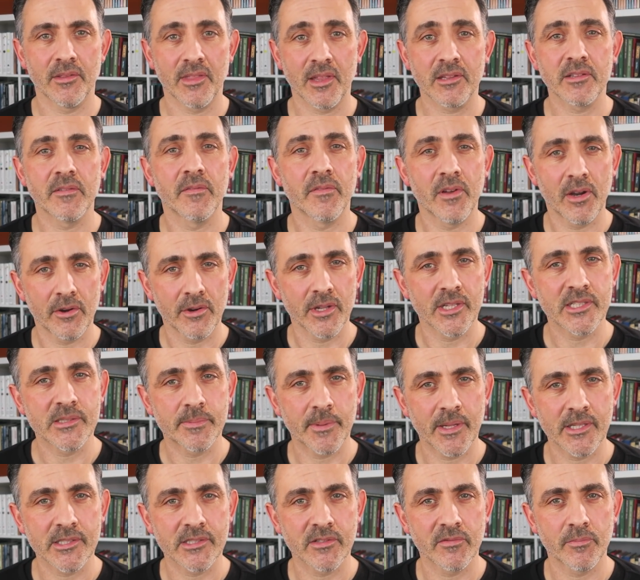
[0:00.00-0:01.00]
that's a very
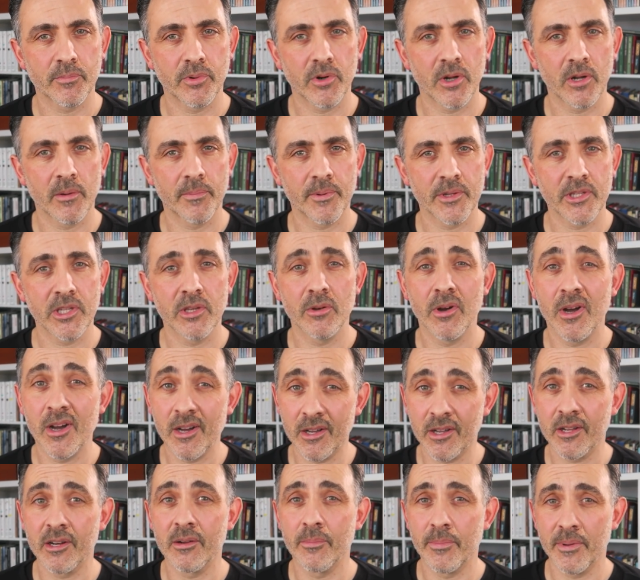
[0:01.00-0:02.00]
expensive prop and you
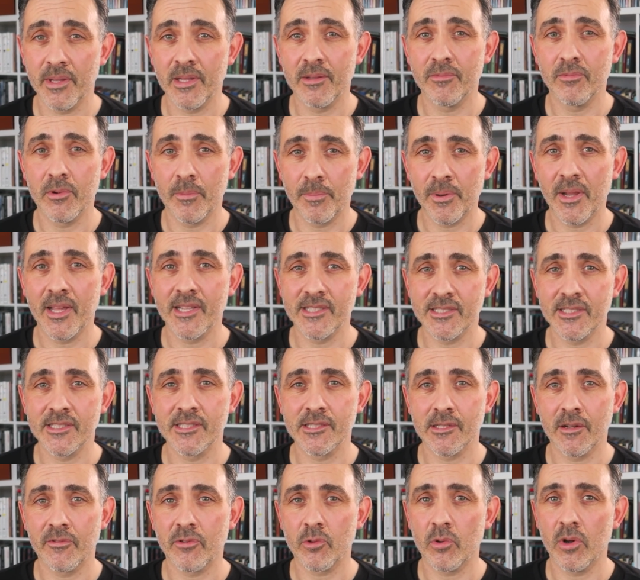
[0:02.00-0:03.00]
are going to be replacing
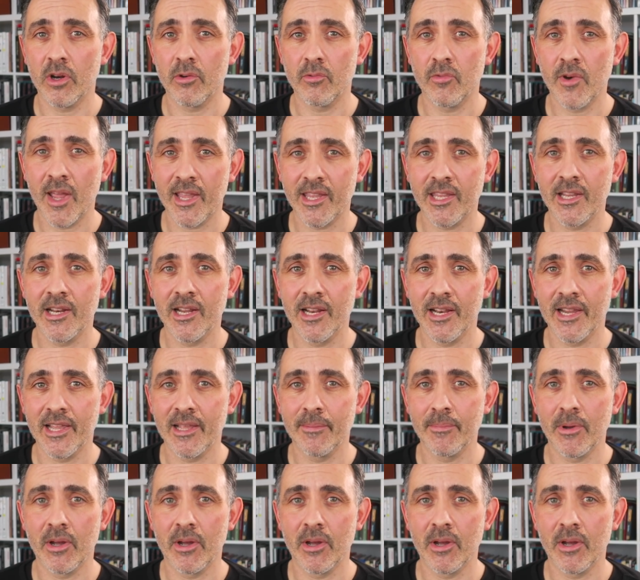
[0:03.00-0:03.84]
stuff quite regularly.